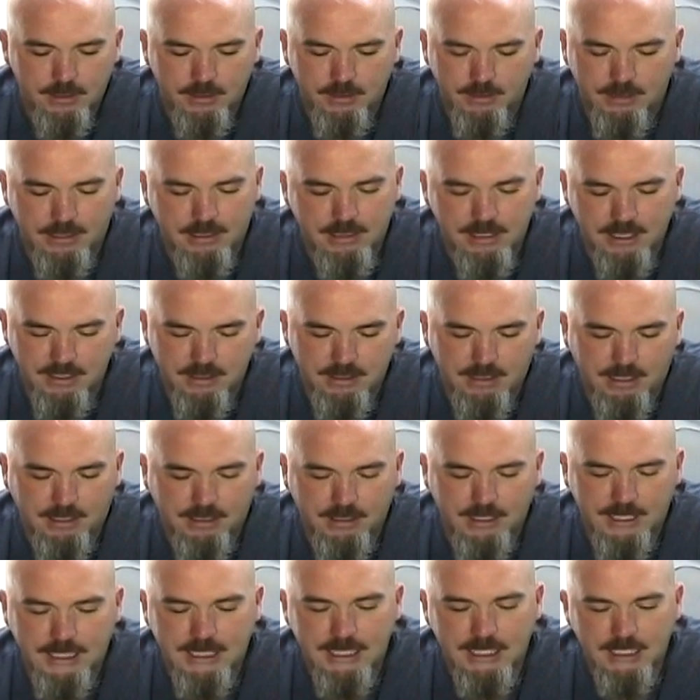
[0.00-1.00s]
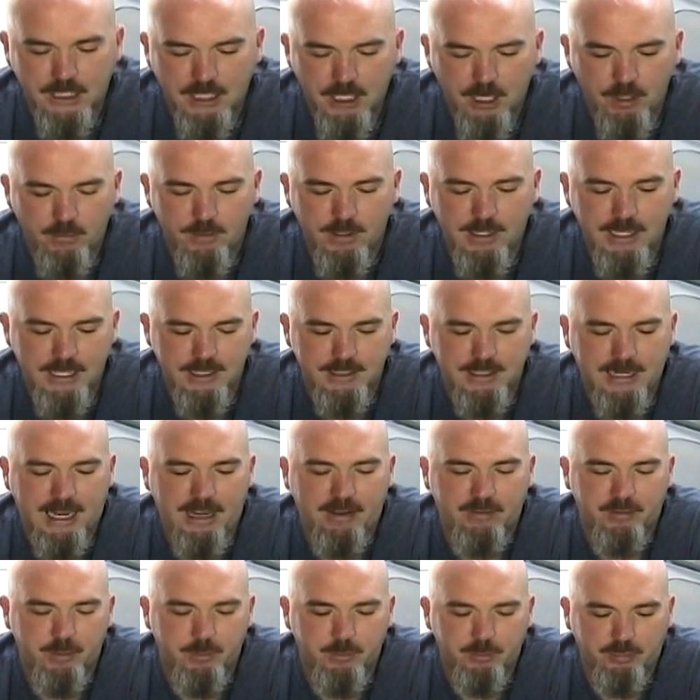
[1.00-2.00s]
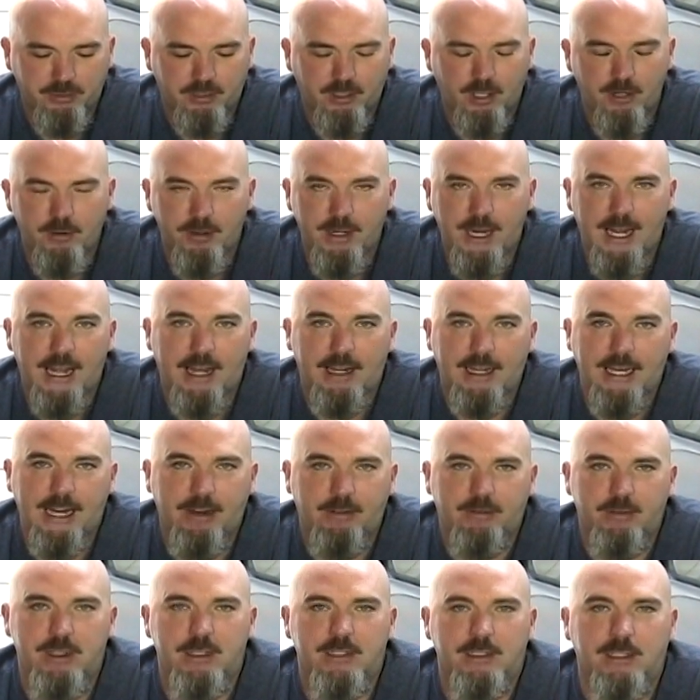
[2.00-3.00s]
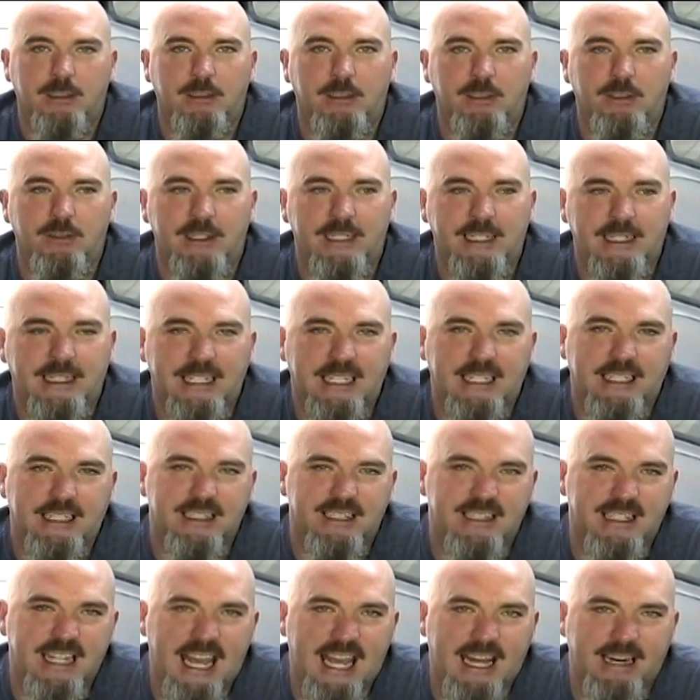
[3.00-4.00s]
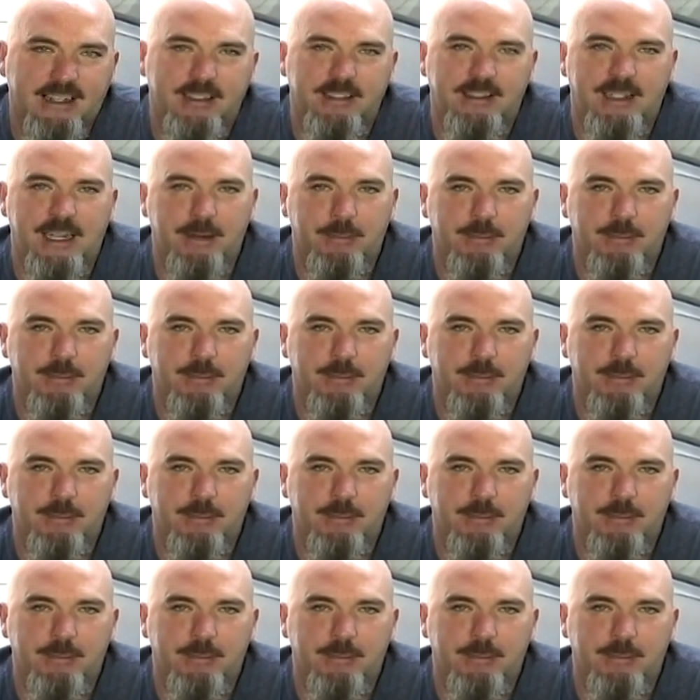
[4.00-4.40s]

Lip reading: statistically, no one has ever blown out every solenoid at the exact same